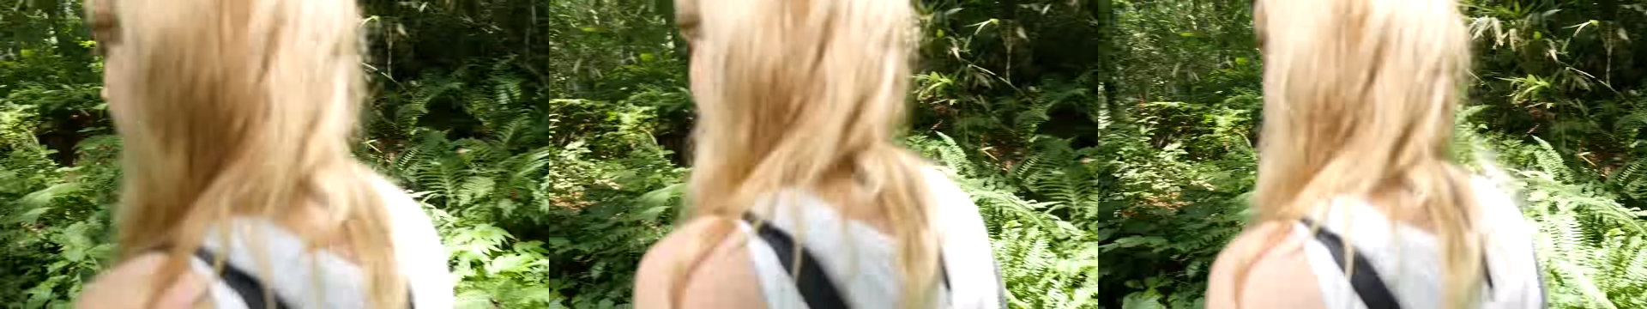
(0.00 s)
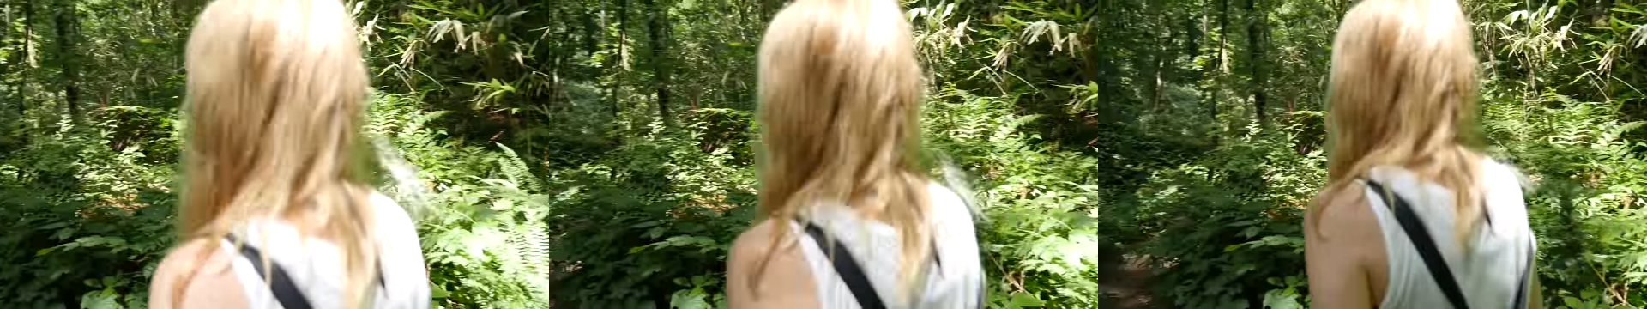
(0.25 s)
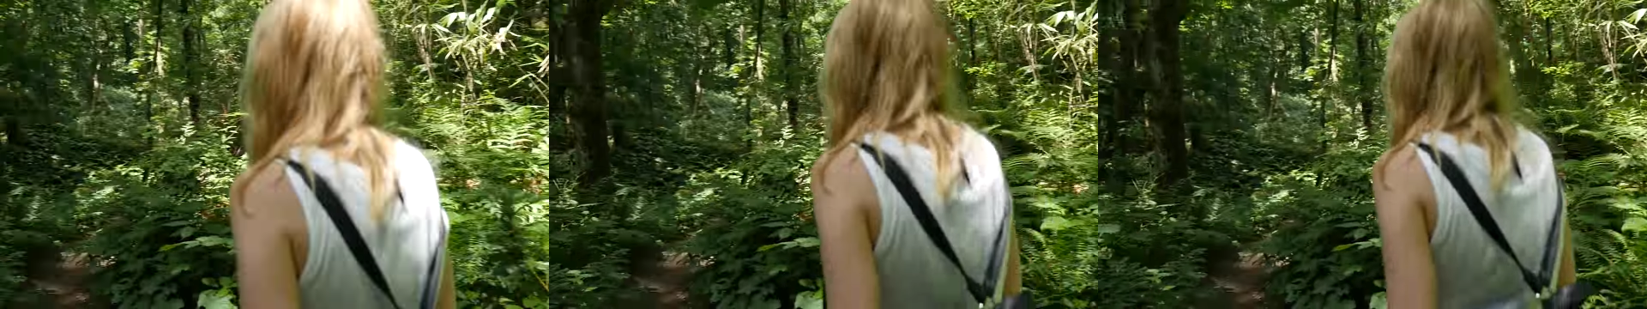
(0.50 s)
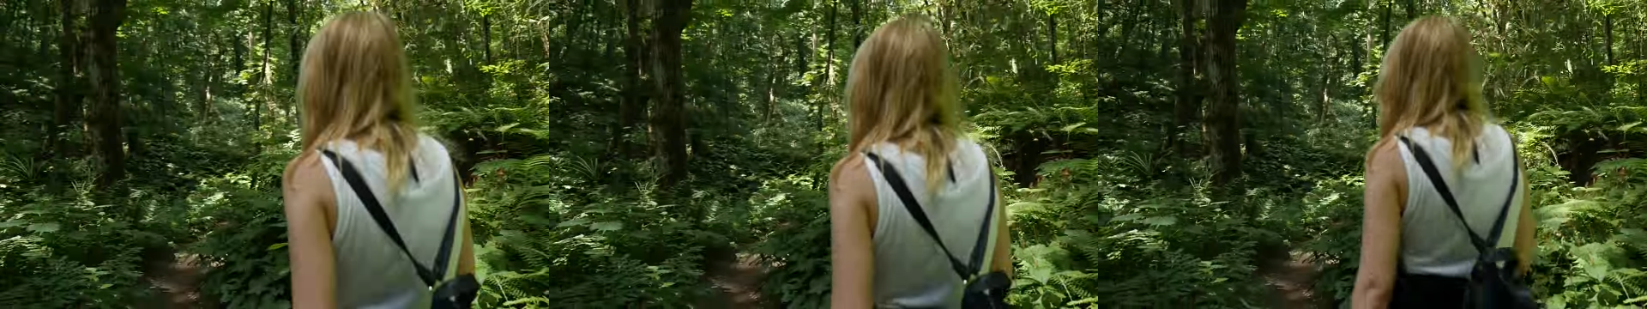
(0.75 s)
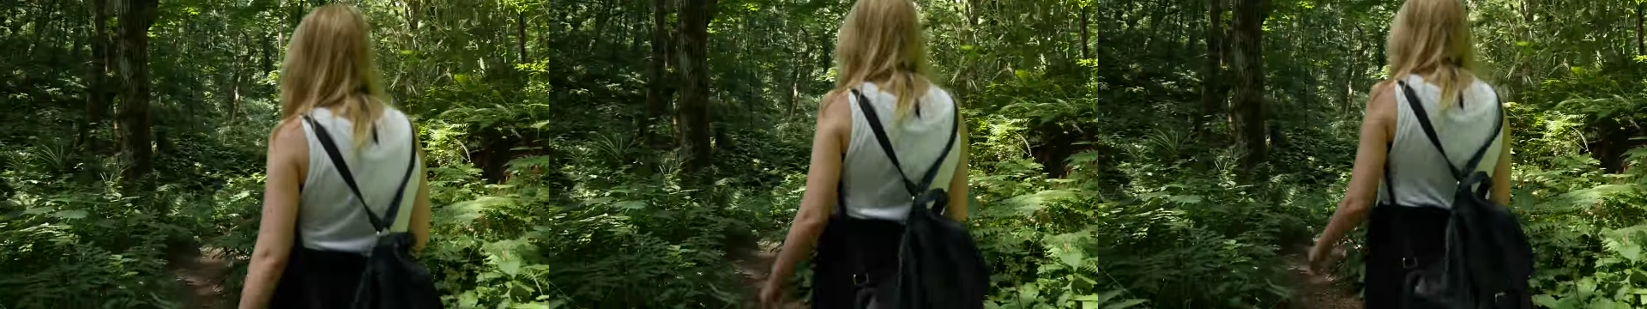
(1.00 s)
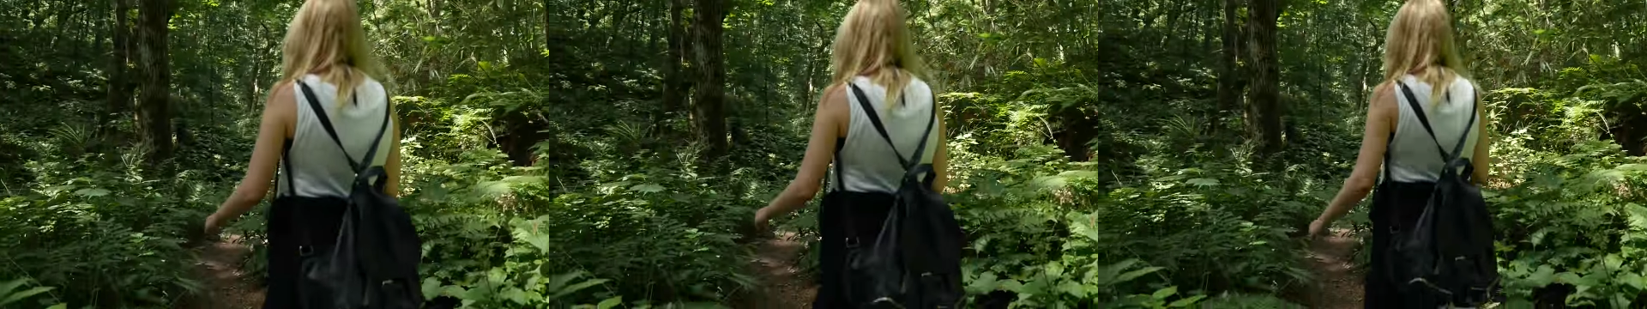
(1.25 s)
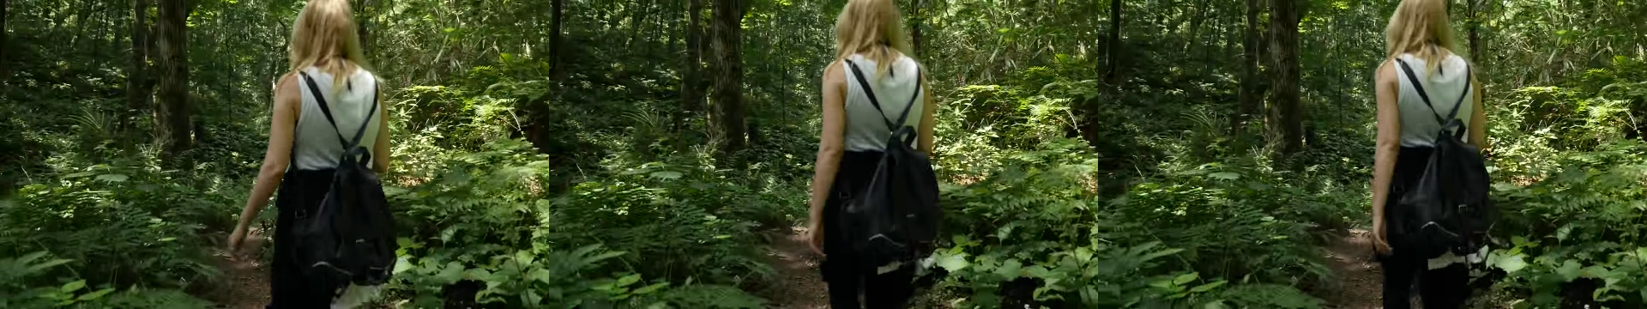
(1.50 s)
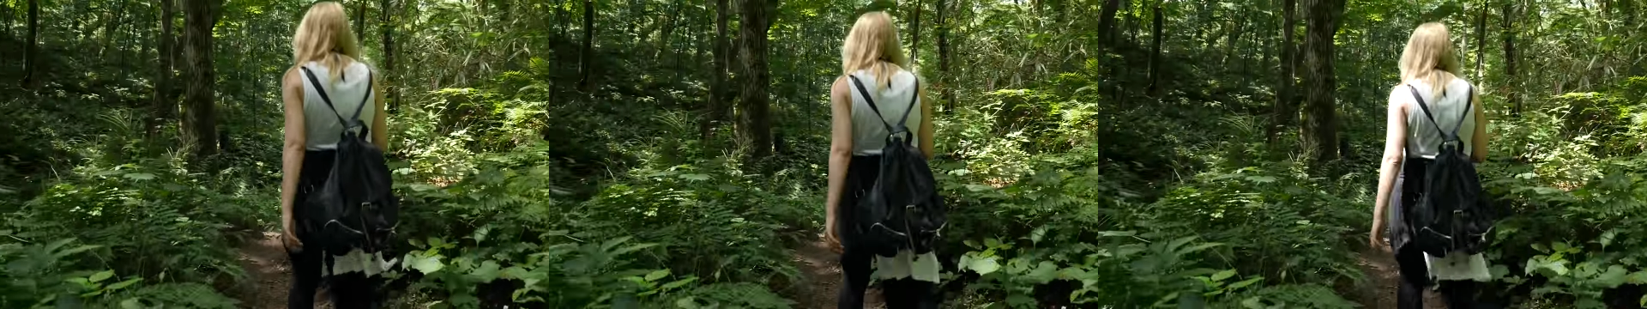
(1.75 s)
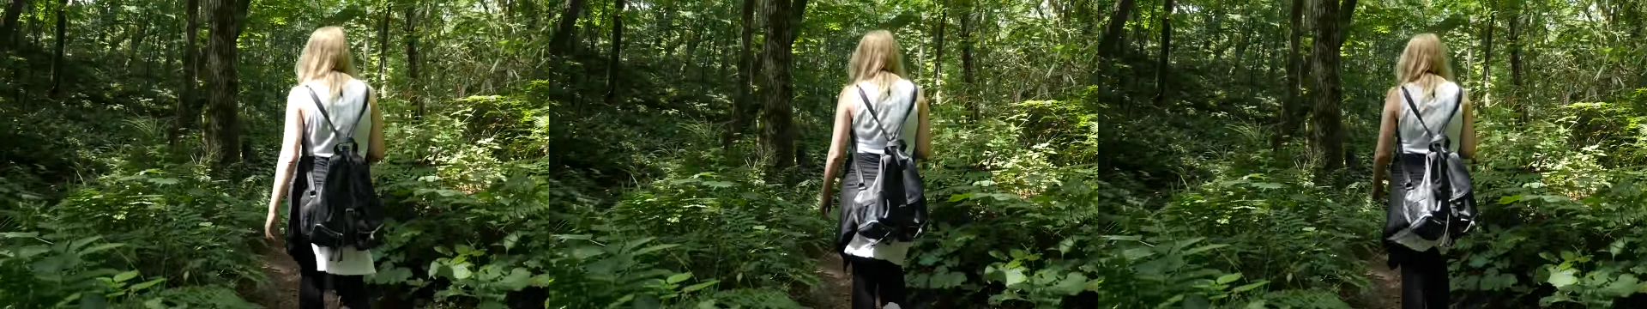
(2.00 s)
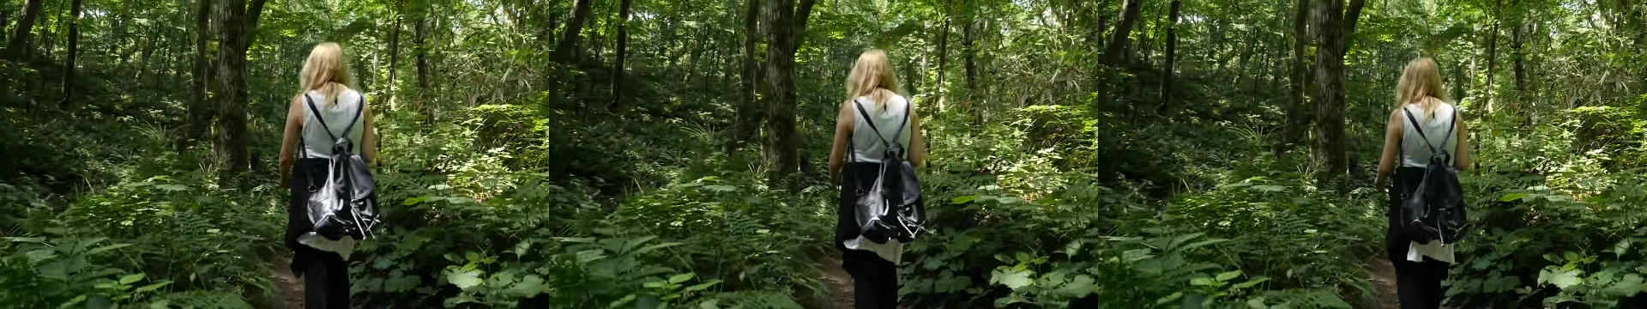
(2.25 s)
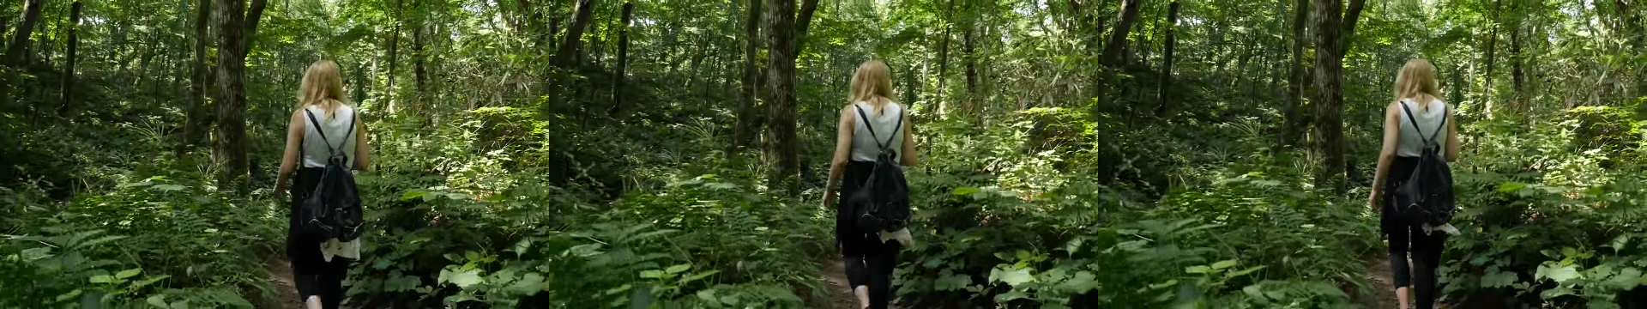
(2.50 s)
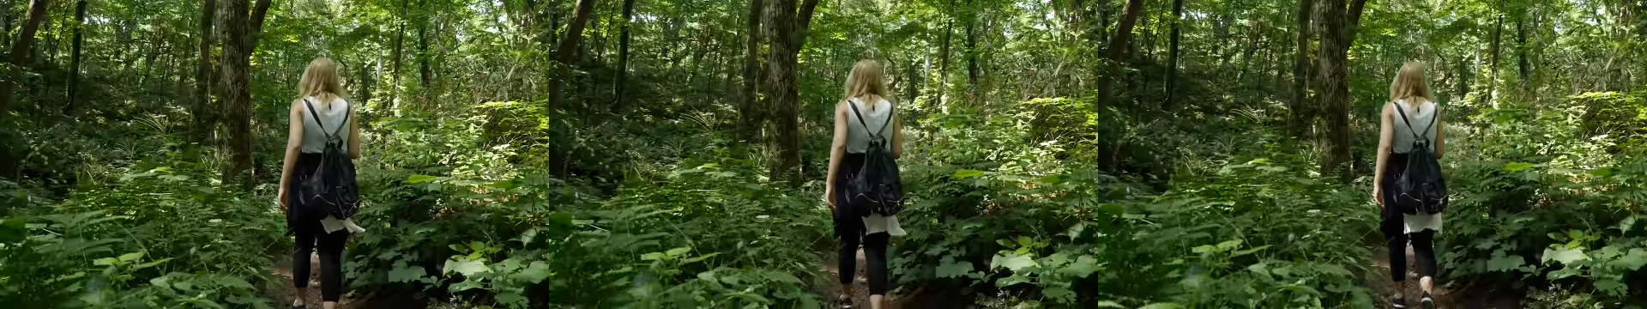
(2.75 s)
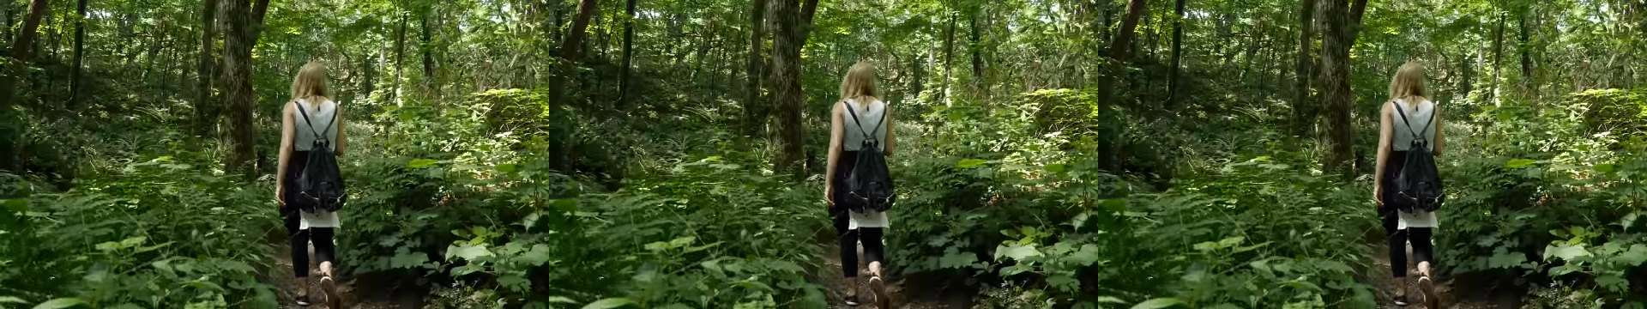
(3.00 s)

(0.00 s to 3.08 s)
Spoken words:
Nobody's mouth can be seen.